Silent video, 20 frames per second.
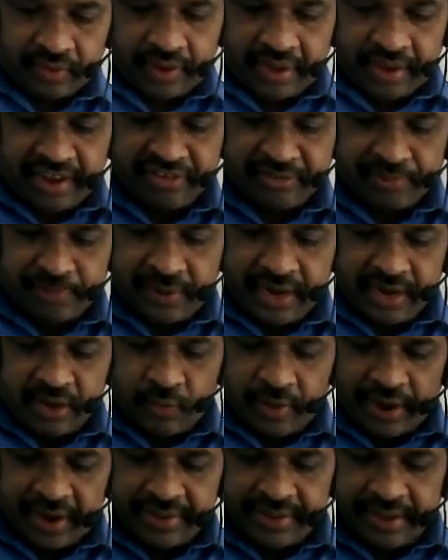Explain
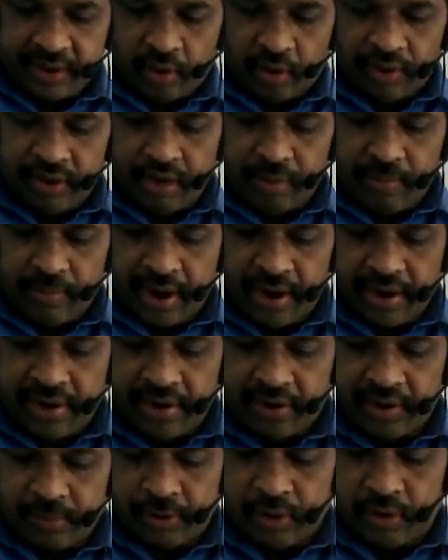why the quantity
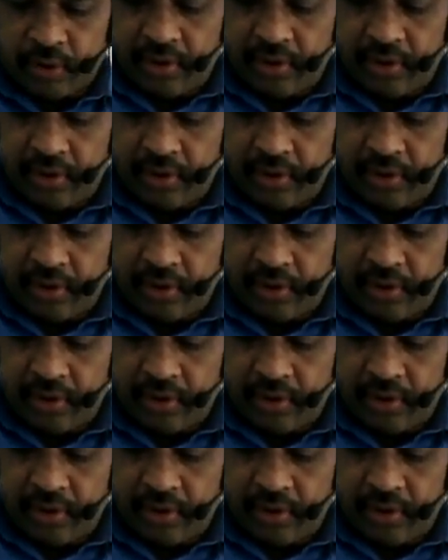demanded of a